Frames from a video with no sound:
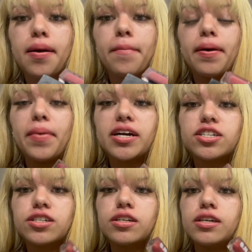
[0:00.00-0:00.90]
but
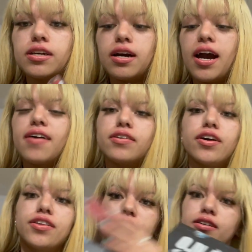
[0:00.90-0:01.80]
I have
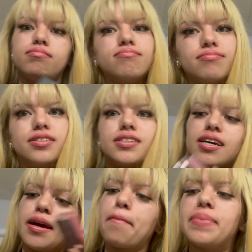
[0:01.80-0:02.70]
another
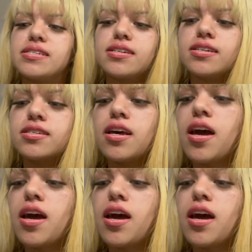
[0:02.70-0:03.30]
second business,